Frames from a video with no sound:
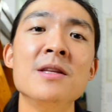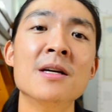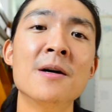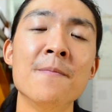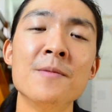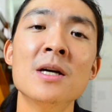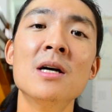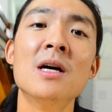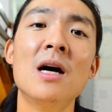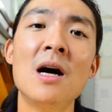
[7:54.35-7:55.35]
the
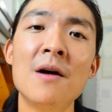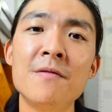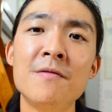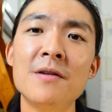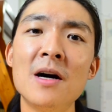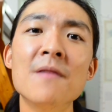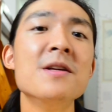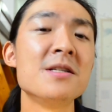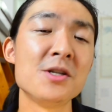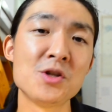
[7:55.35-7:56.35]
of
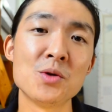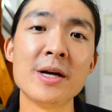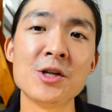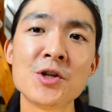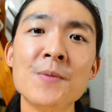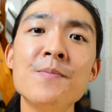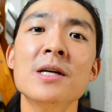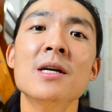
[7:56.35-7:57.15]
the situation,